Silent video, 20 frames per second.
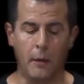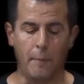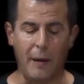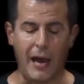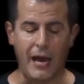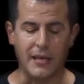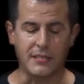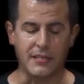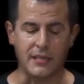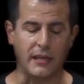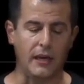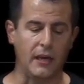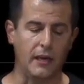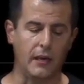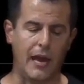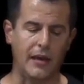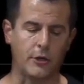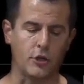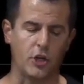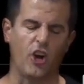passing
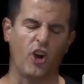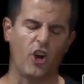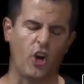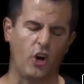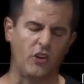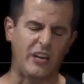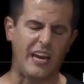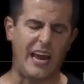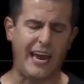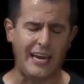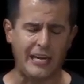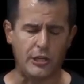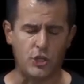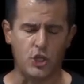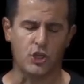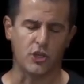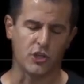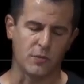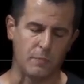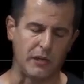in, actually, I'll call it
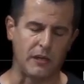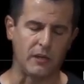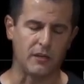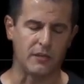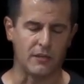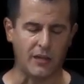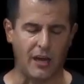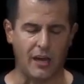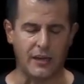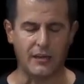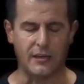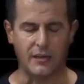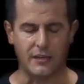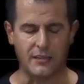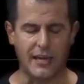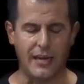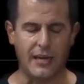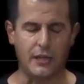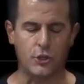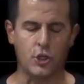h just because height
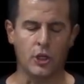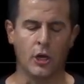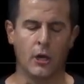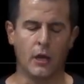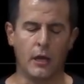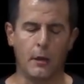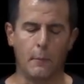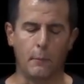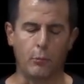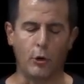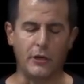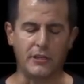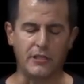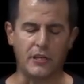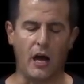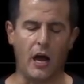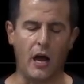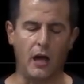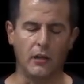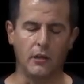is h, print
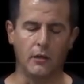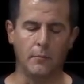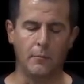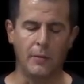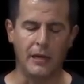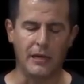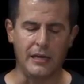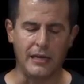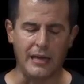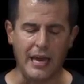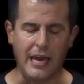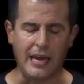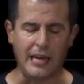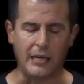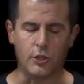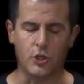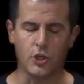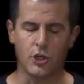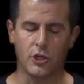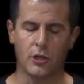column
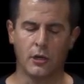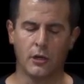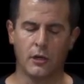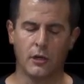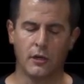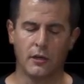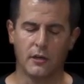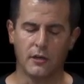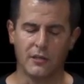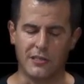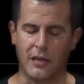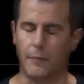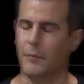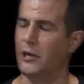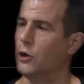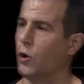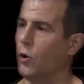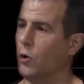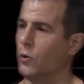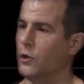h,
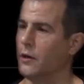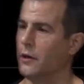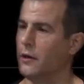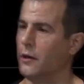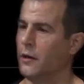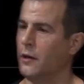semicolon.